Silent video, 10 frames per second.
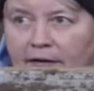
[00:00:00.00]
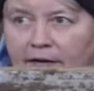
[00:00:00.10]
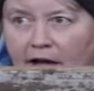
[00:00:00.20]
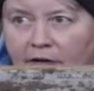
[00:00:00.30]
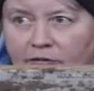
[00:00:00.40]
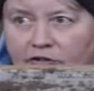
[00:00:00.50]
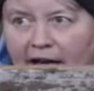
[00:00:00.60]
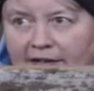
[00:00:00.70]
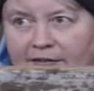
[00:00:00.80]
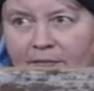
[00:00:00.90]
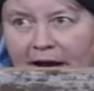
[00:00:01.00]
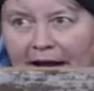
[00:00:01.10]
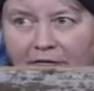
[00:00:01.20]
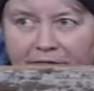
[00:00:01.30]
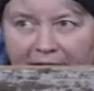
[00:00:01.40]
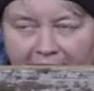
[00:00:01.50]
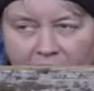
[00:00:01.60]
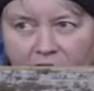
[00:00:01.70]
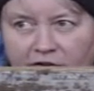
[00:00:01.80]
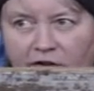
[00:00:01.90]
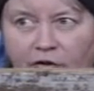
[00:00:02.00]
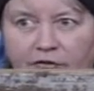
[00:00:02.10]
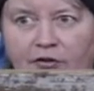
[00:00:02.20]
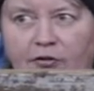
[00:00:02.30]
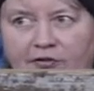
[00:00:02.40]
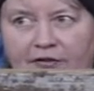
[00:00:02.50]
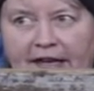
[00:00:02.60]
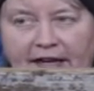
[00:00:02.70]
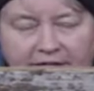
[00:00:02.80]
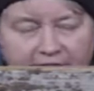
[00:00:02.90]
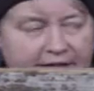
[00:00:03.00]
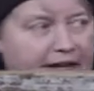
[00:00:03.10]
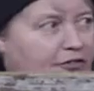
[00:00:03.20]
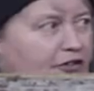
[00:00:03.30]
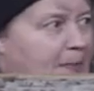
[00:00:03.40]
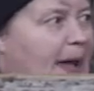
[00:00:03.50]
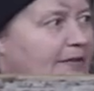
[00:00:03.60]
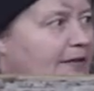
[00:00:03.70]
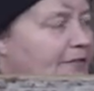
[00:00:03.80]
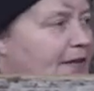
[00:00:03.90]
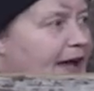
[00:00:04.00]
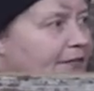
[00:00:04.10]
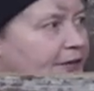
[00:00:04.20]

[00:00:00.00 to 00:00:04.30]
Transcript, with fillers: you know, chase them round fields and all sorts of things instead of respecting the fact